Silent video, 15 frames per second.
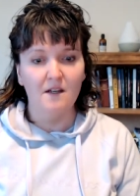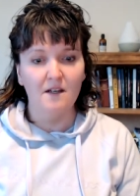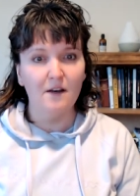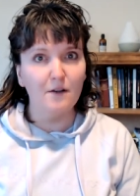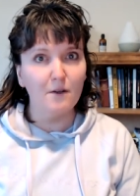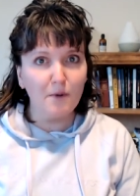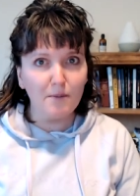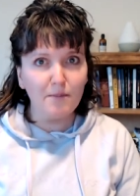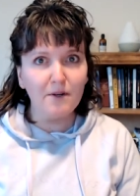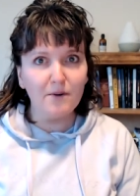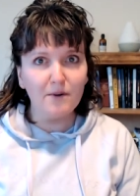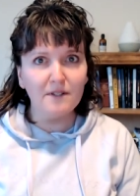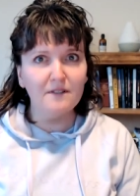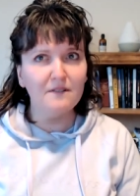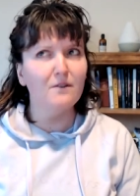Now, you might be
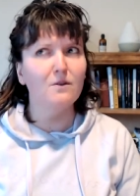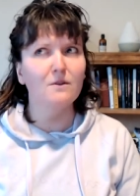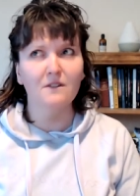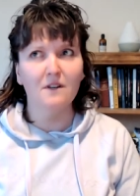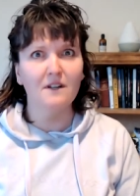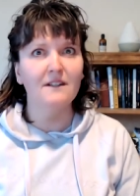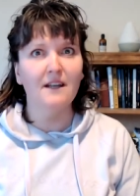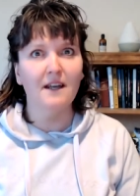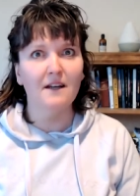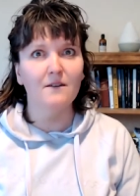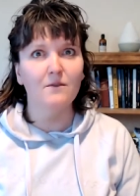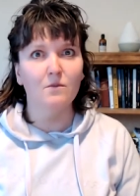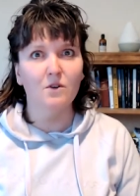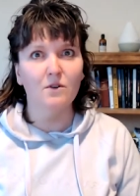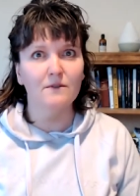going, hold on,
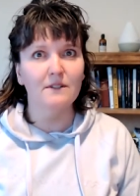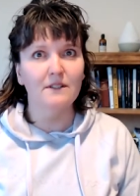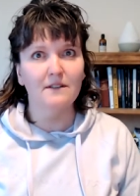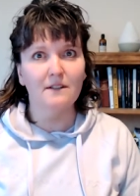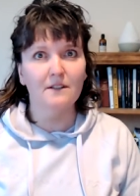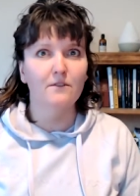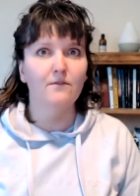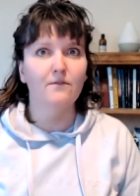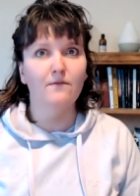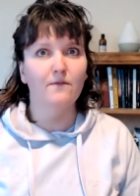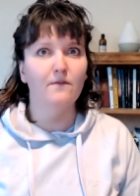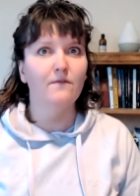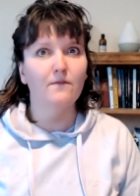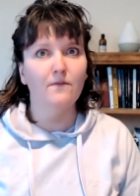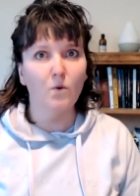Leann, we're only like
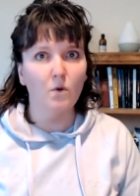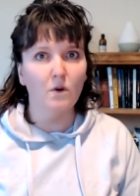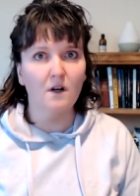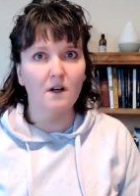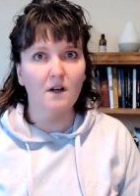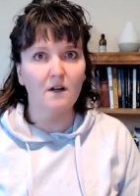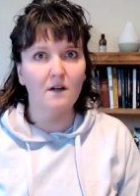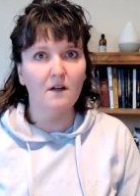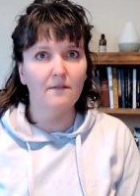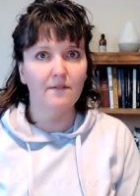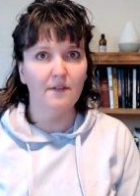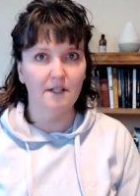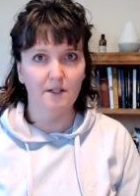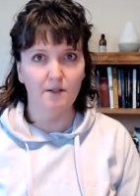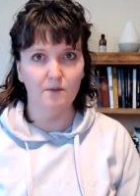4
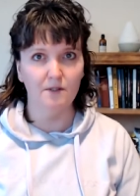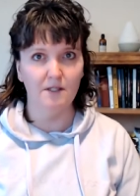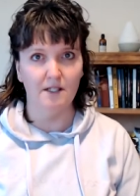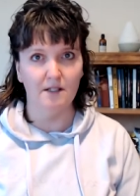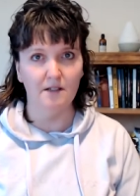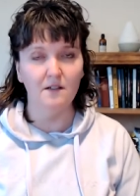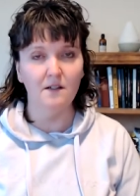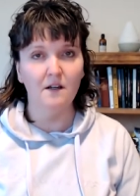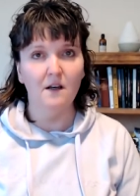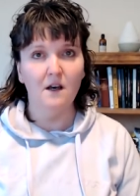videos in.